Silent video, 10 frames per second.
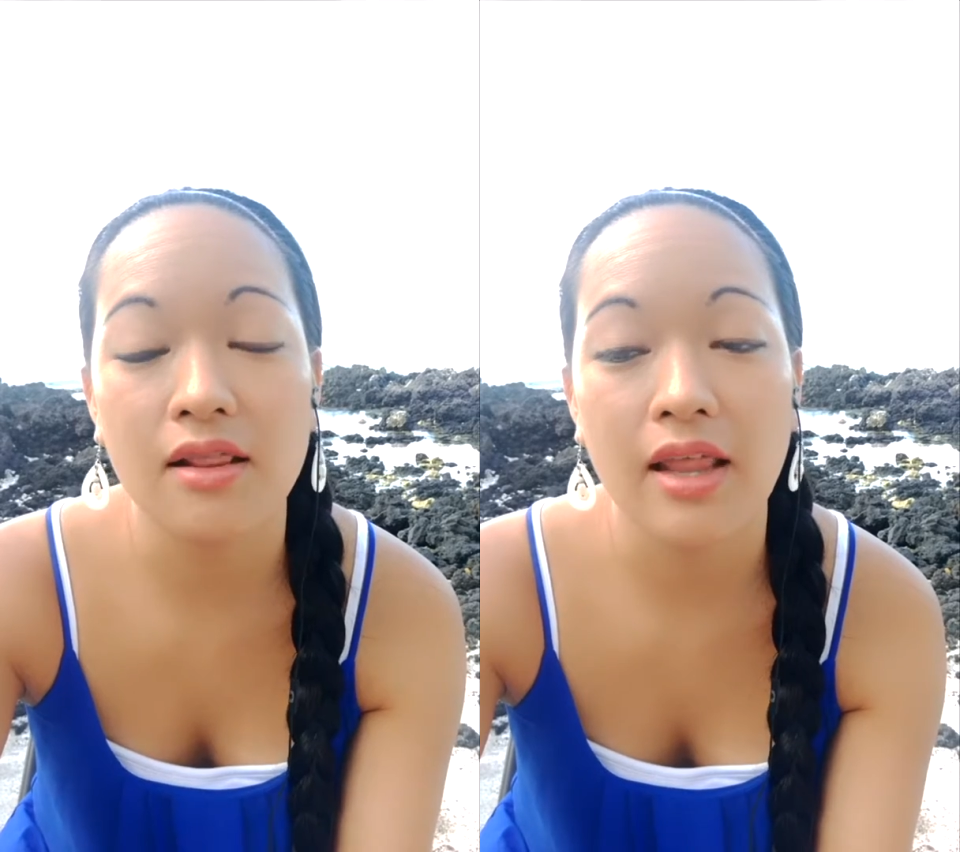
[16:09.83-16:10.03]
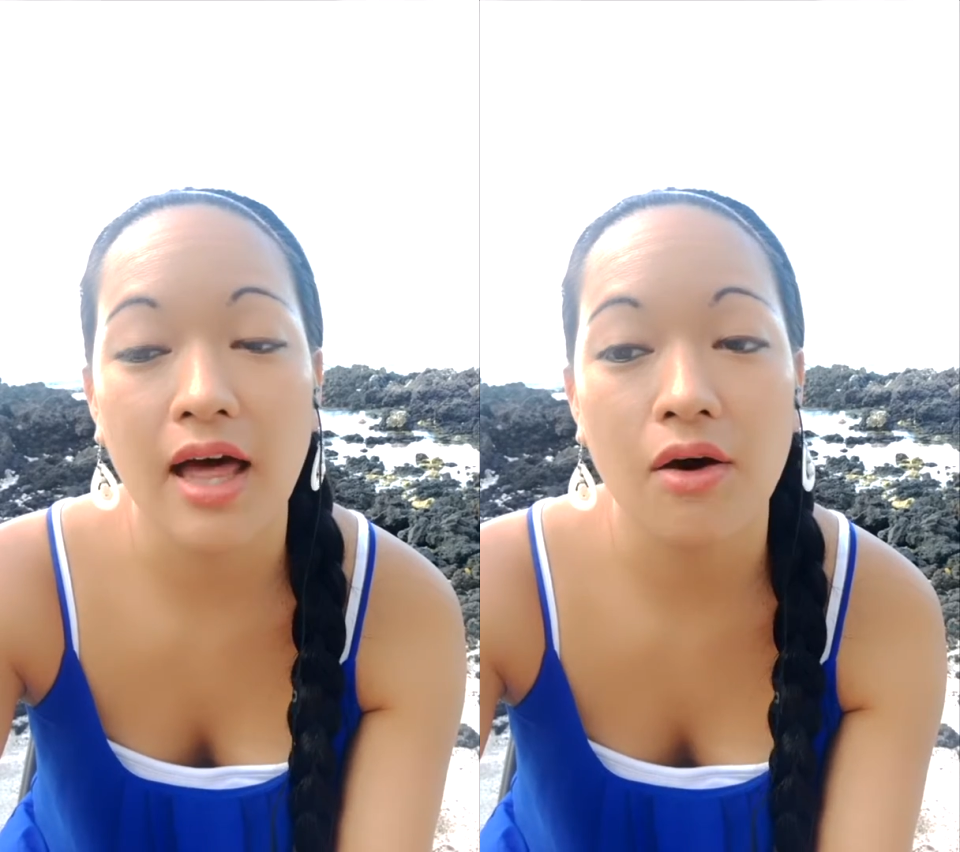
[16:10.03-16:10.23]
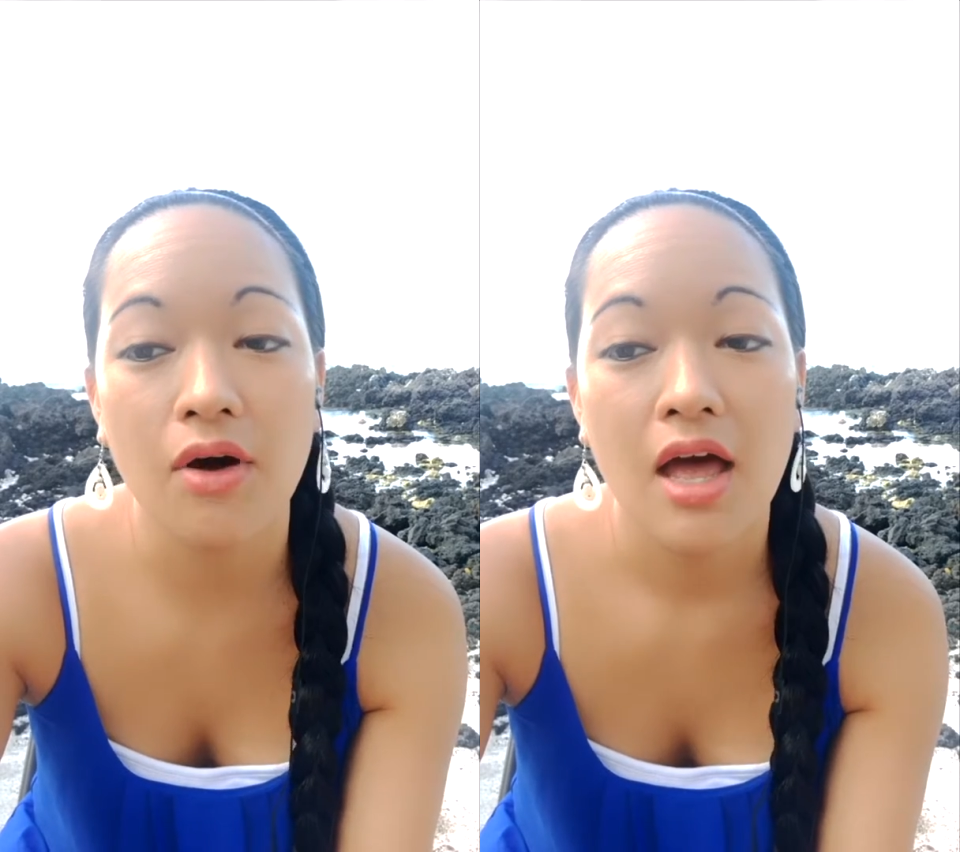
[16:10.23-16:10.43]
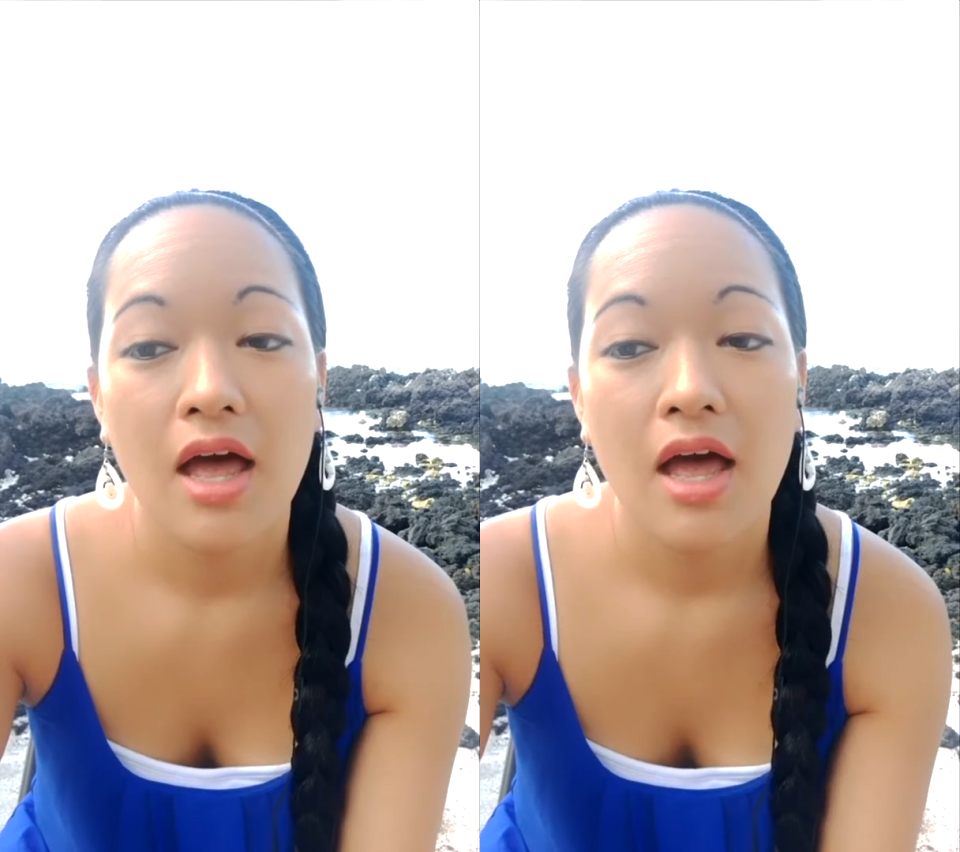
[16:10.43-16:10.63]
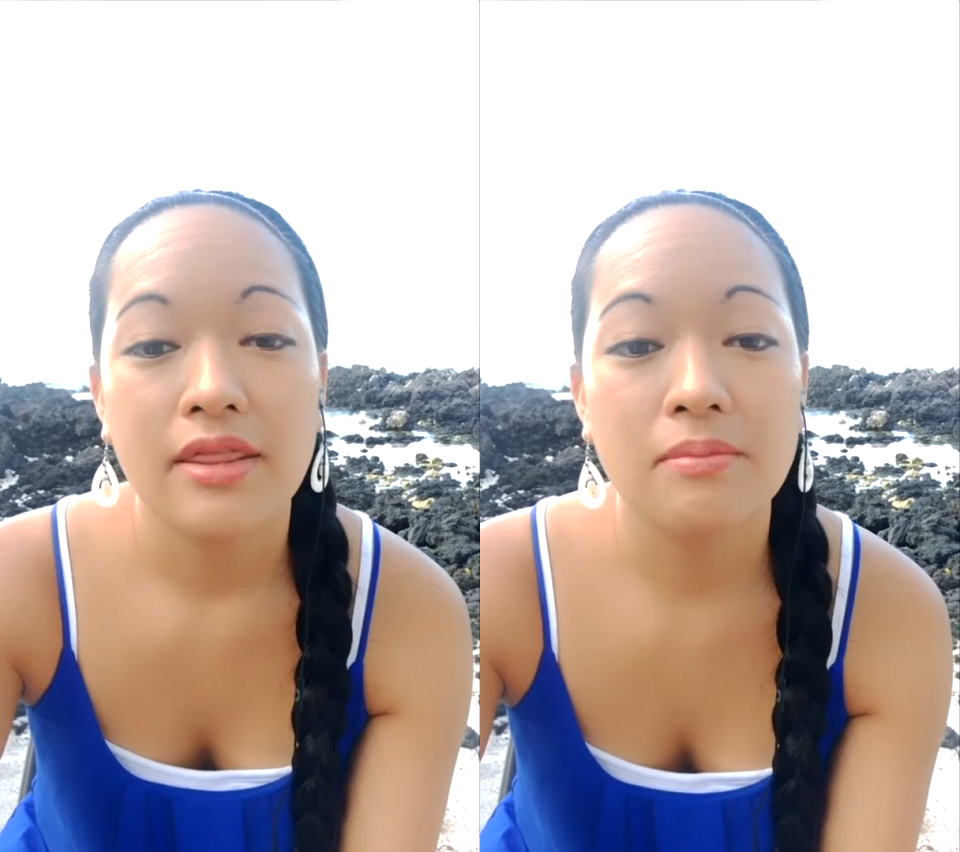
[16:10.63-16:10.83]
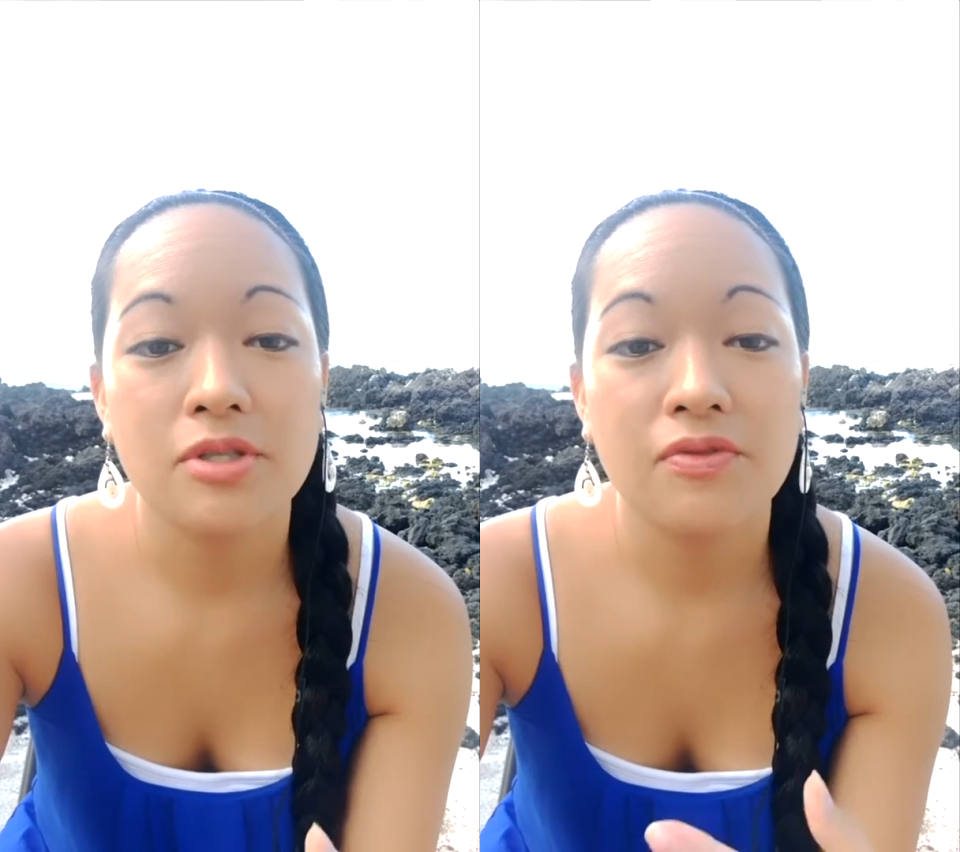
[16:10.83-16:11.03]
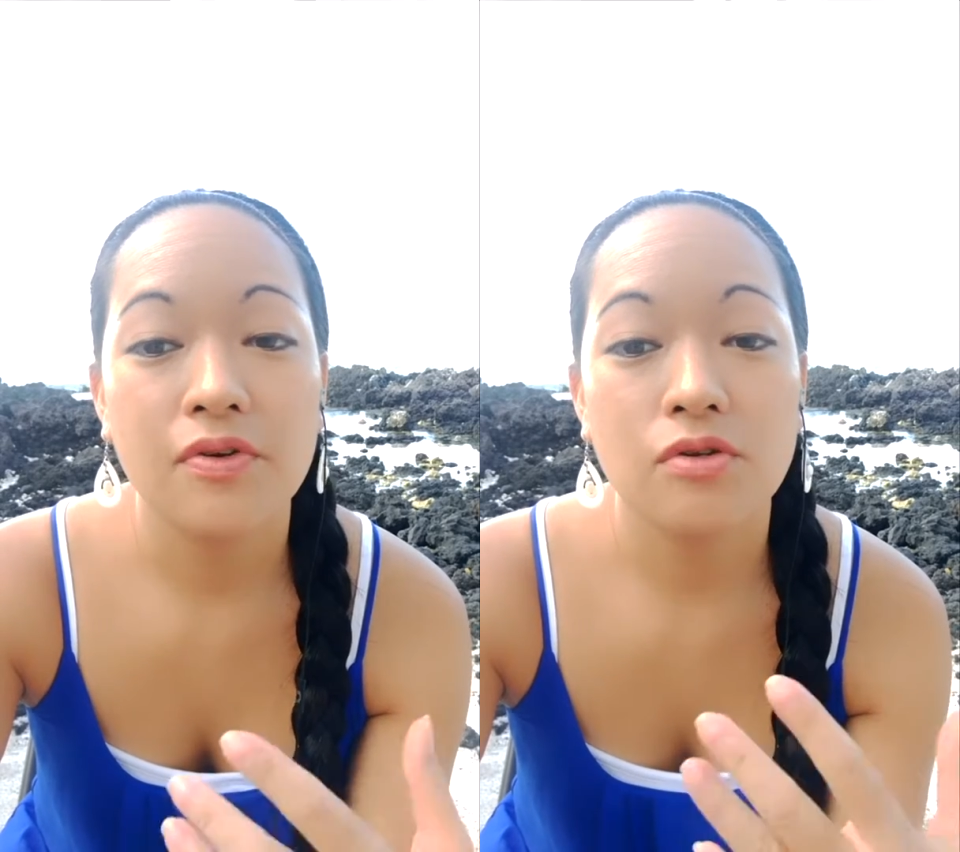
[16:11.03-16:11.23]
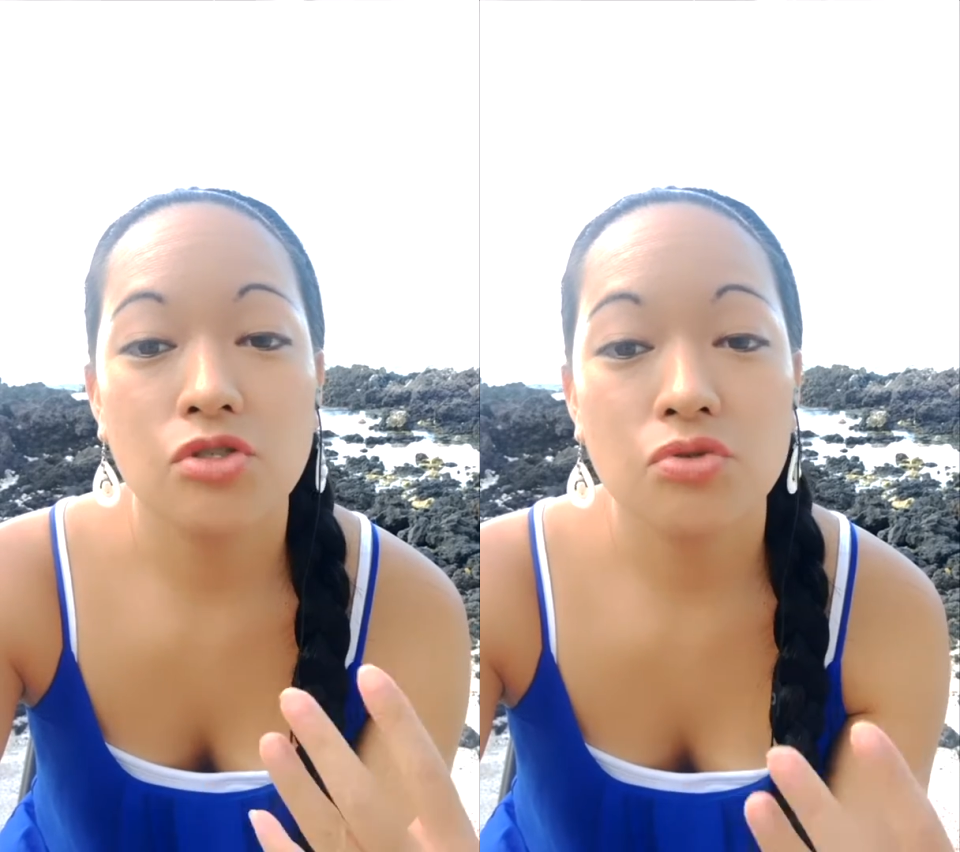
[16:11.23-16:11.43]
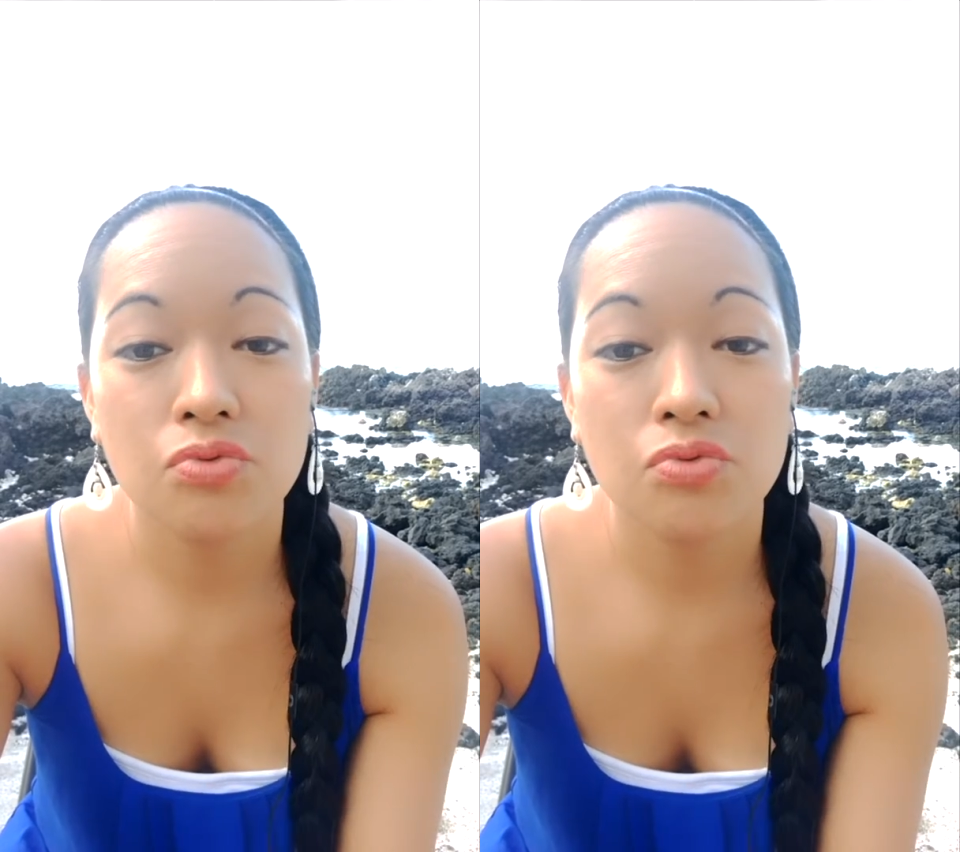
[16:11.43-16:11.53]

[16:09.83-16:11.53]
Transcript: allow them to feel